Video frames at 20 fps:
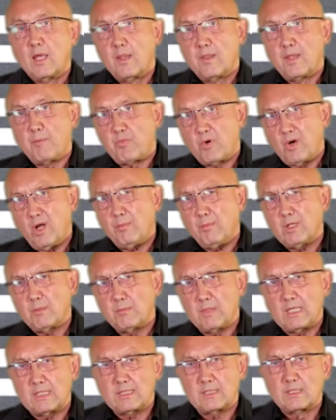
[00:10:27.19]
The
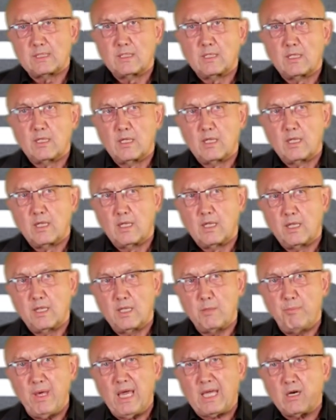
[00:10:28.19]
problem is,
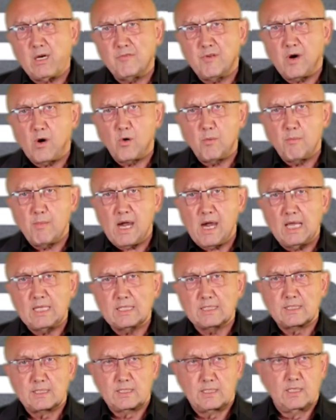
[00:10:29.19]
the back of our
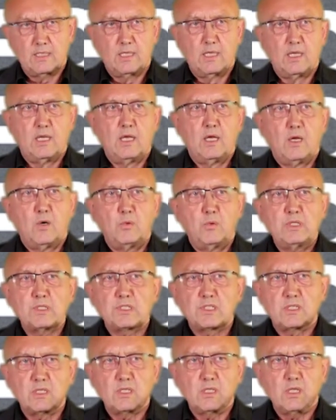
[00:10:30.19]
minds, we are
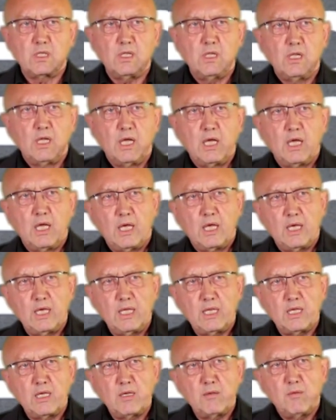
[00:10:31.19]
still
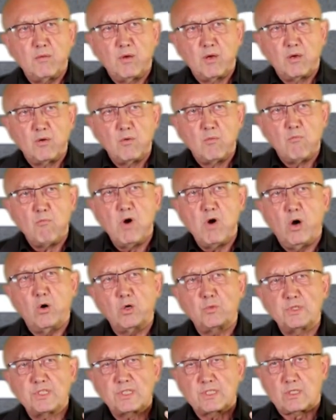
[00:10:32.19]
in a
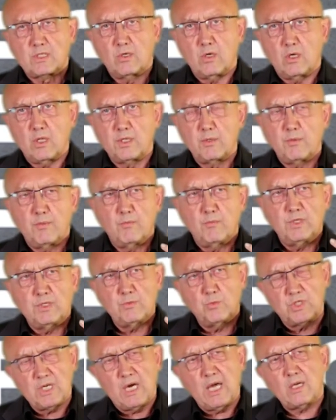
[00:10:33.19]
mode which I call
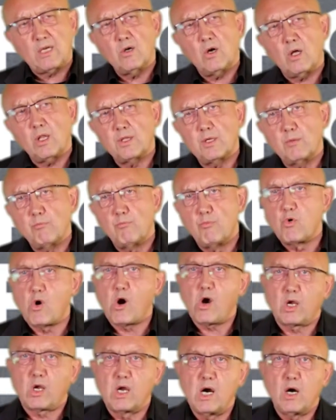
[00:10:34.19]
the
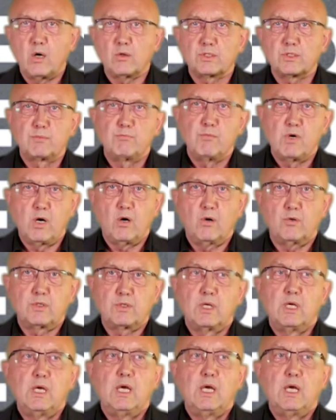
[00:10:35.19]
Brockhouse mode.